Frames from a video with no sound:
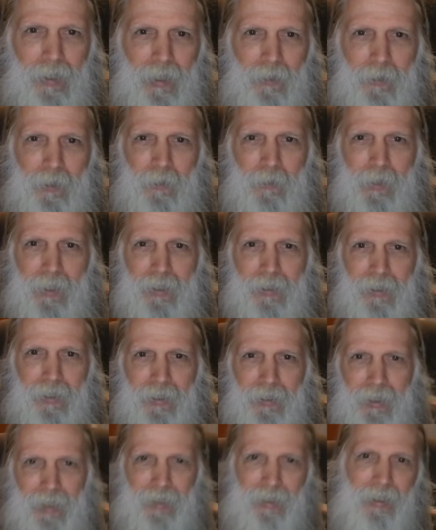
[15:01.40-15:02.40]
I was
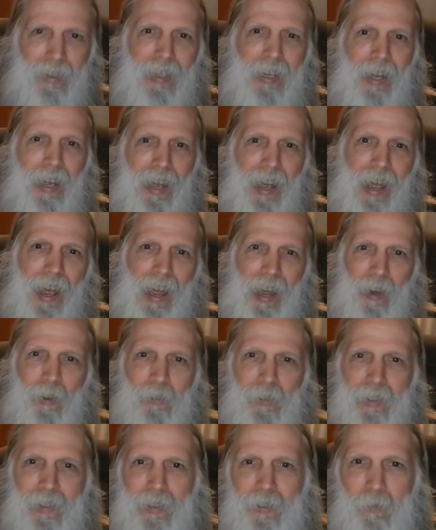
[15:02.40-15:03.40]
researching how
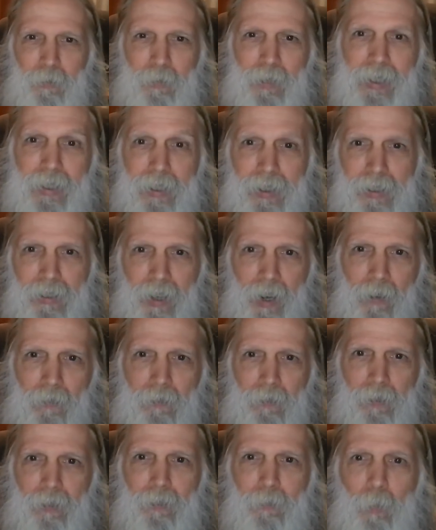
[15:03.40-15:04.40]
this
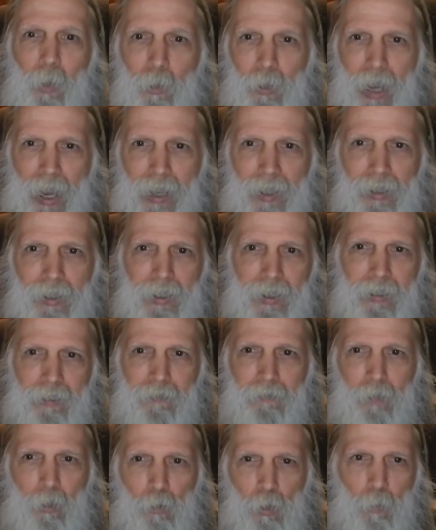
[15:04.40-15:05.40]
rediscovered modality
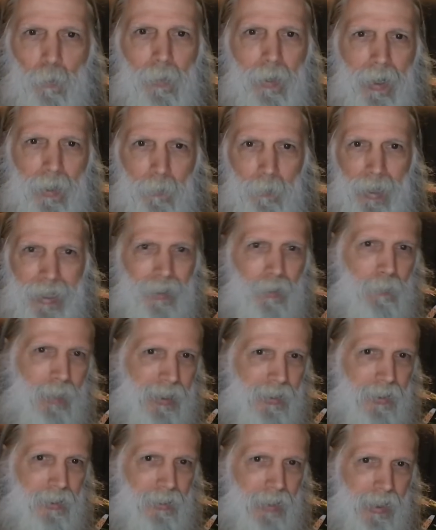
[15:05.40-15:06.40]
of
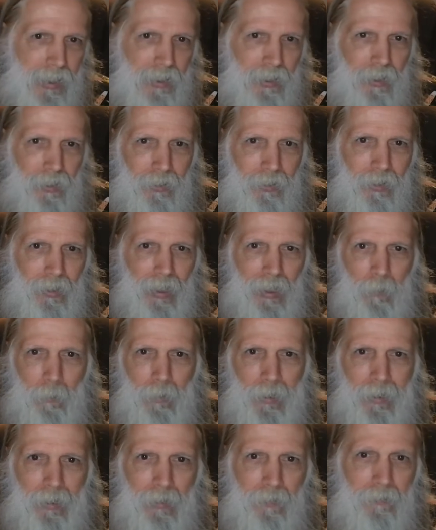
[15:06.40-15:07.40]
photobiomodulation could help
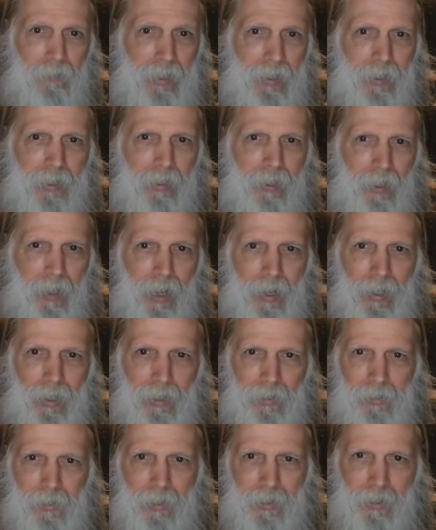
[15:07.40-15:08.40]
heal vision and eye
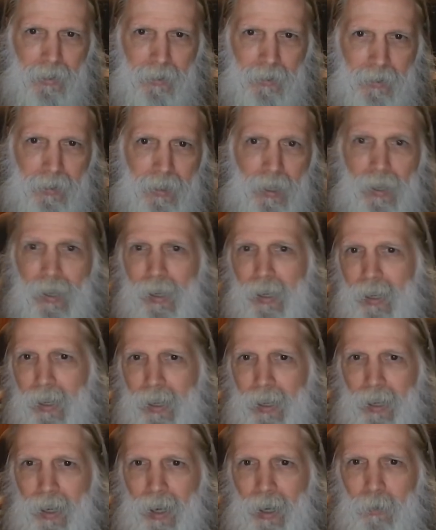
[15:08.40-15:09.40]
health issues,
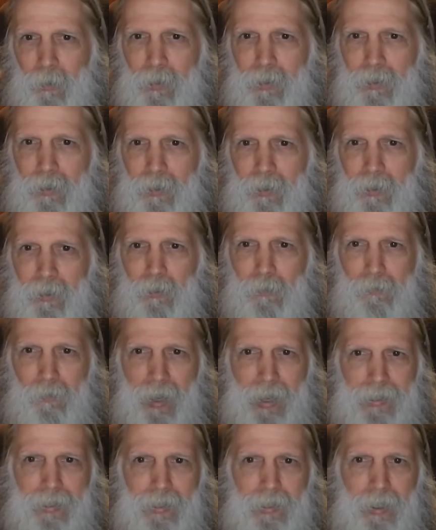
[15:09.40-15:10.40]
I was also
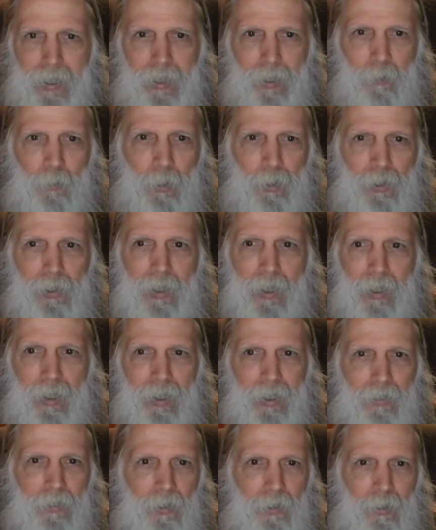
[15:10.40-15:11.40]
fascinated with
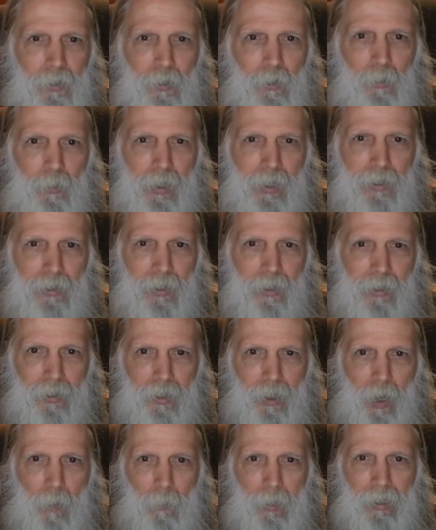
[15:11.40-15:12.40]
the new research
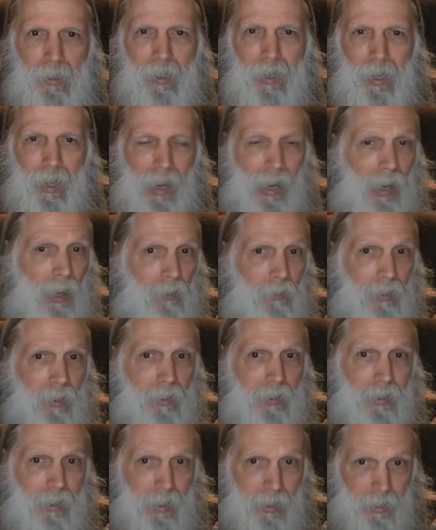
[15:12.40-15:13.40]
coming out on
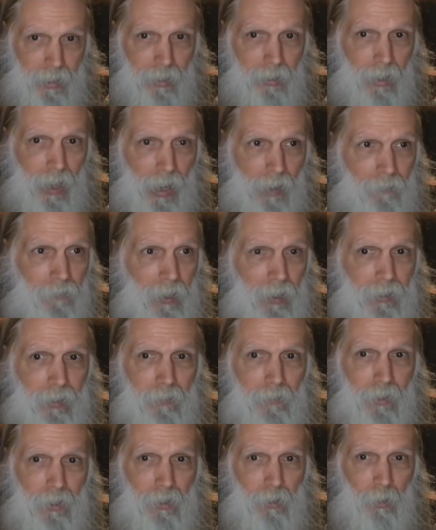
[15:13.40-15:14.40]
seasonal
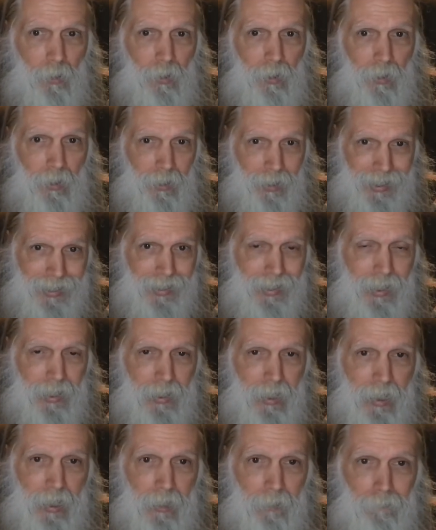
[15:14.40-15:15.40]
affective disorder,
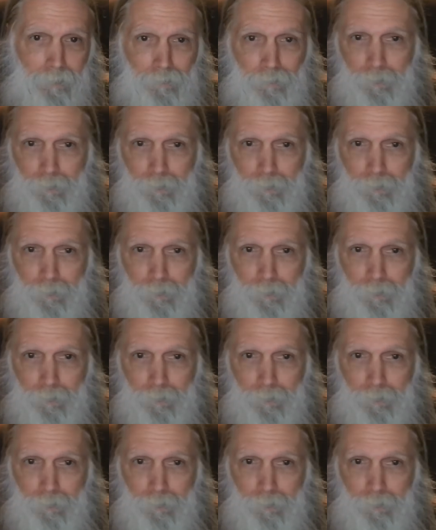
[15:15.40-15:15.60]
SAD